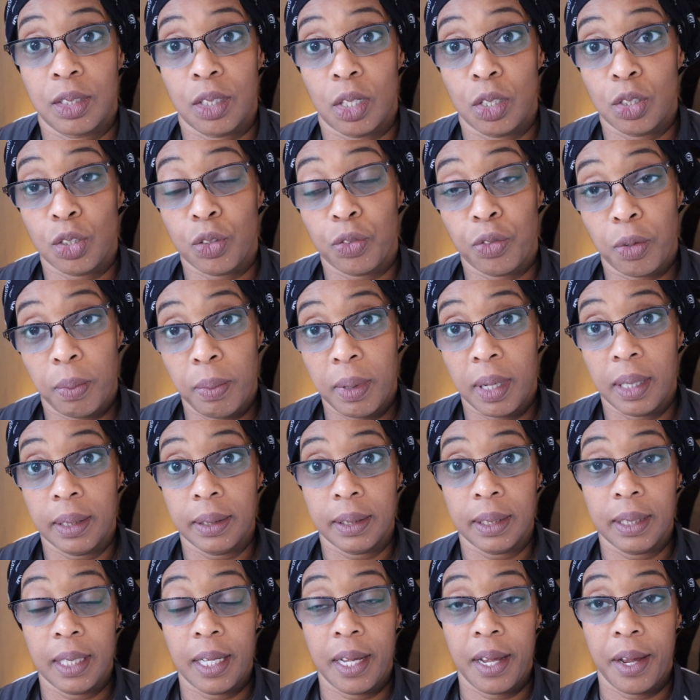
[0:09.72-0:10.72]
Sandra from
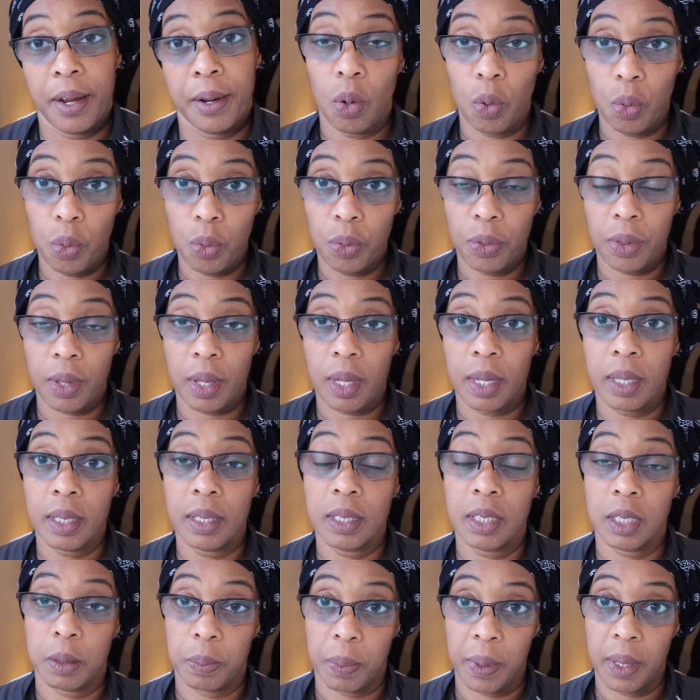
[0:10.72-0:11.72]
London here, author,
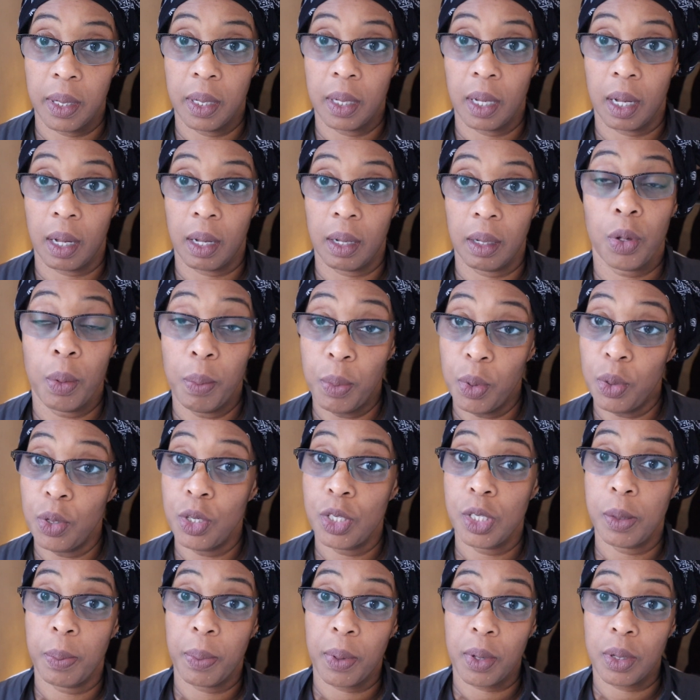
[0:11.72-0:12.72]
speaker,
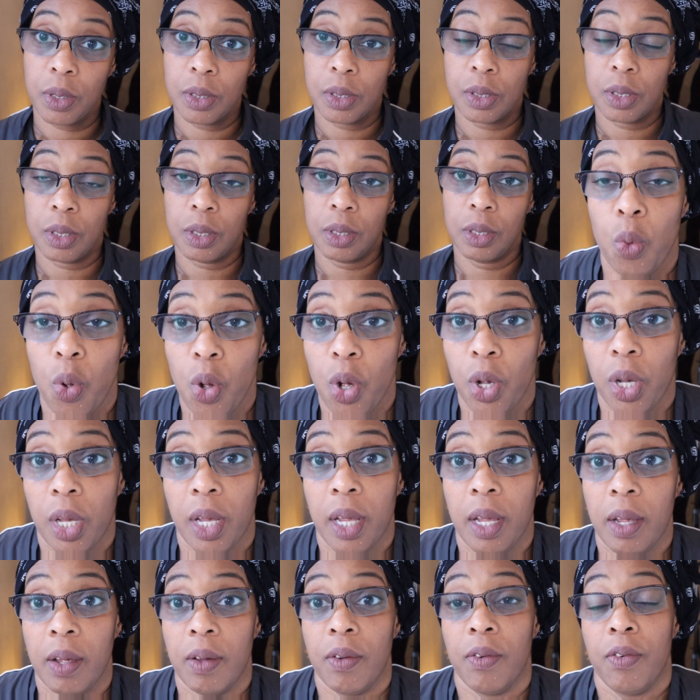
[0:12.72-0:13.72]
community person,
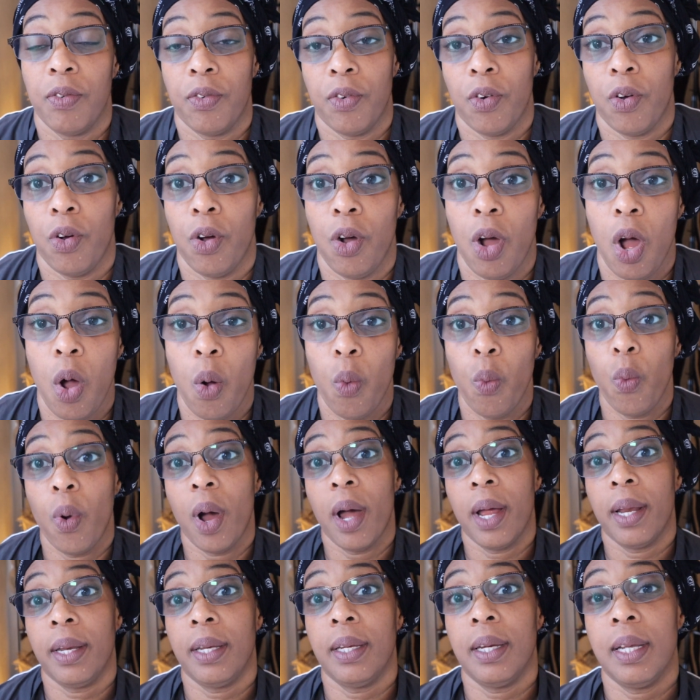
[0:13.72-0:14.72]
working for a
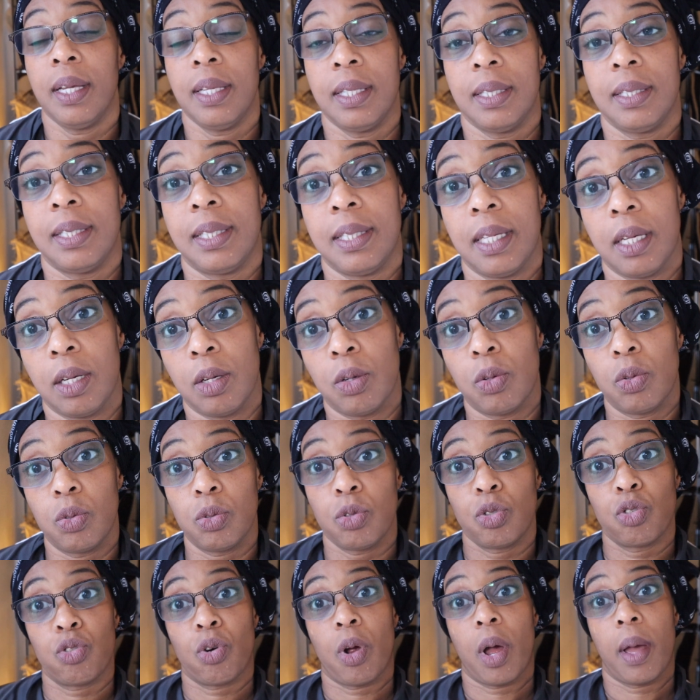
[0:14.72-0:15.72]
one single
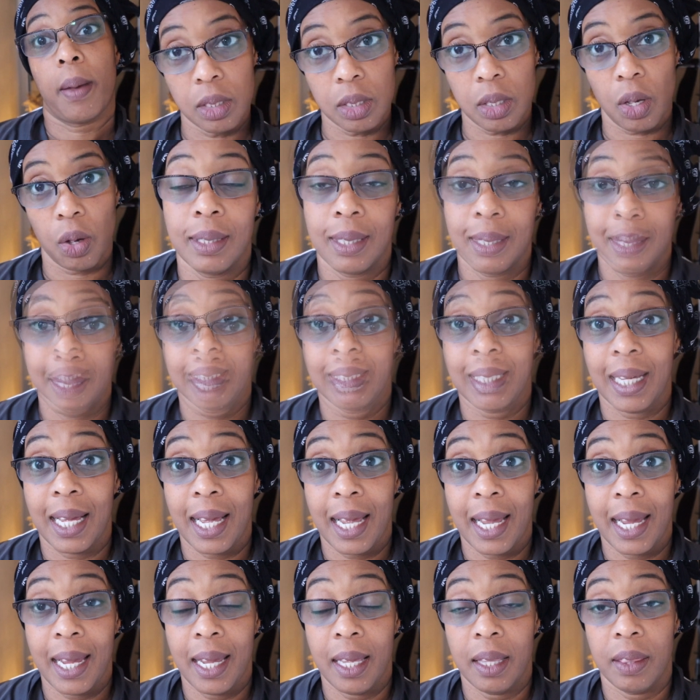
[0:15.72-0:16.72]
tribe. So
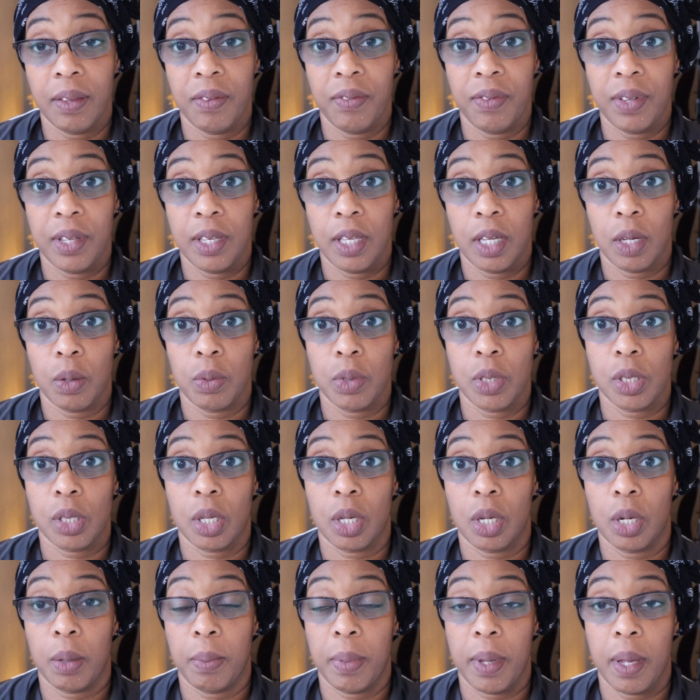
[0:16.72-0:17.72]
today the video is
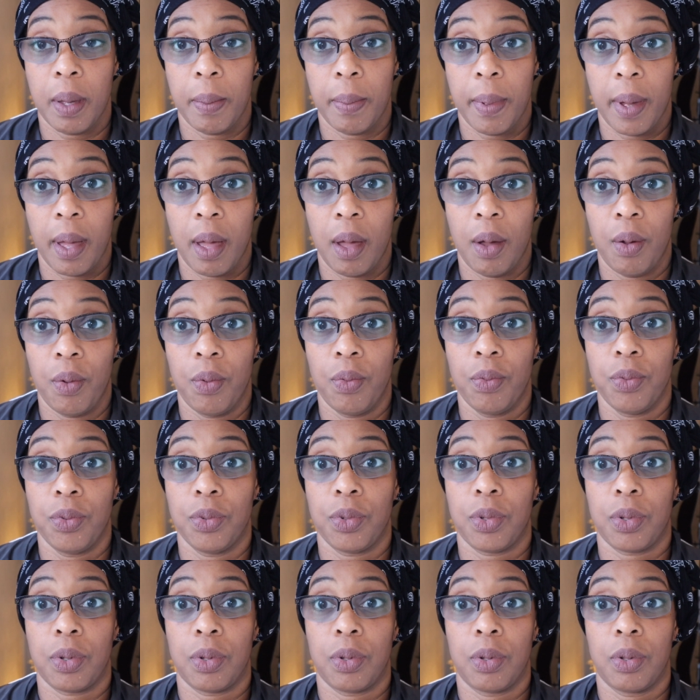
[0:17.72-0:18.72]
going to be about
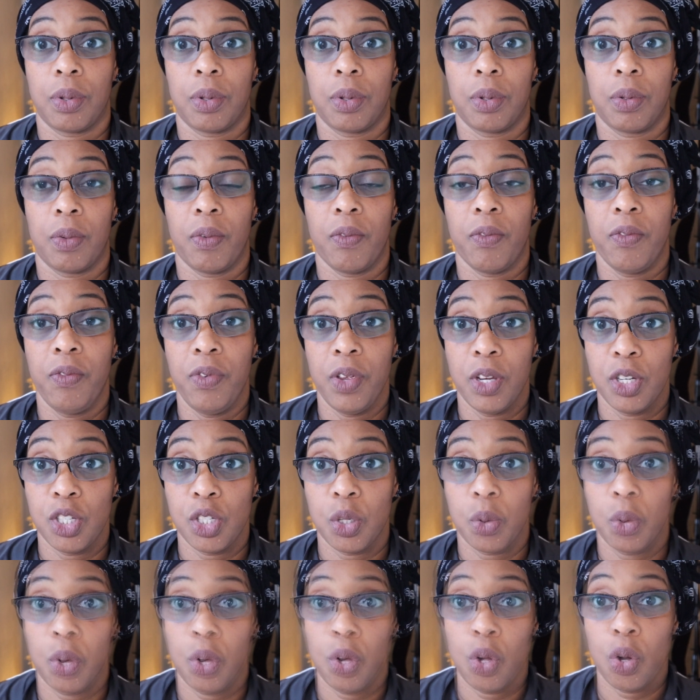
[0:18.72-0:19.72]

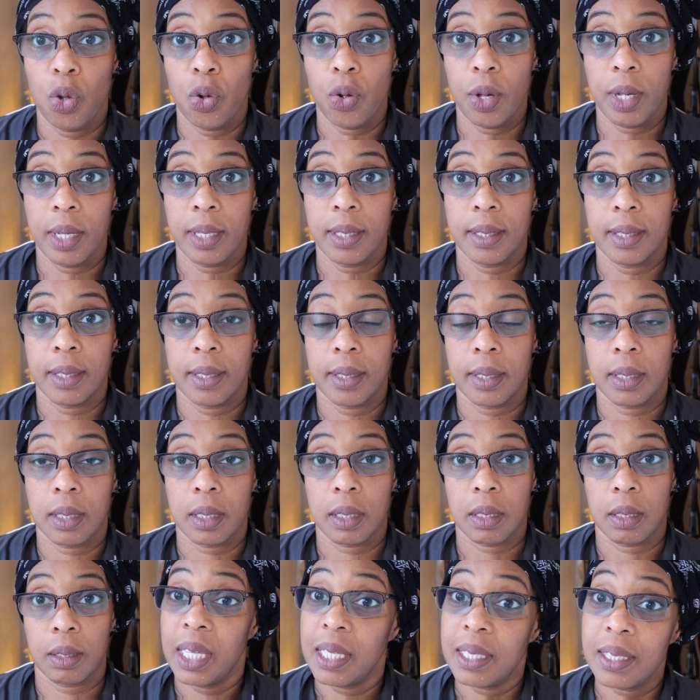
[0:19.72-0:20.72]
visual
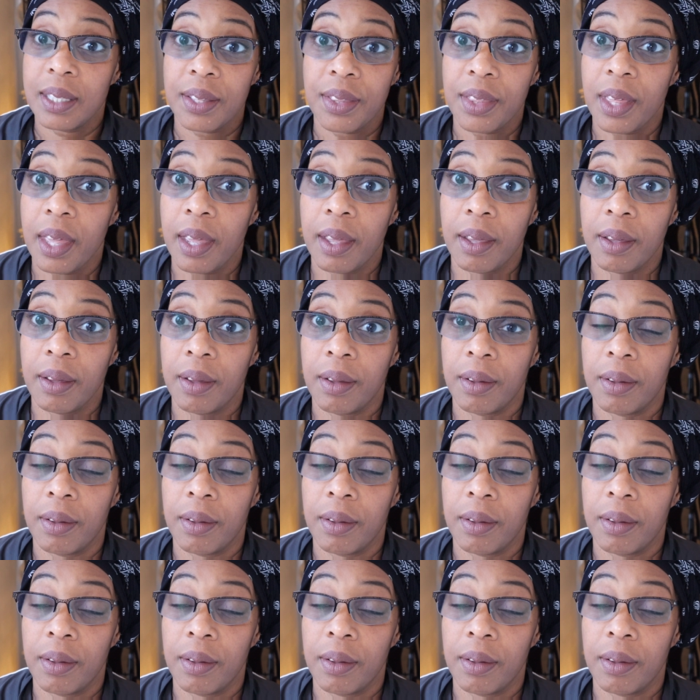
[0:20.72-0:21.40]
noise. It's a thing.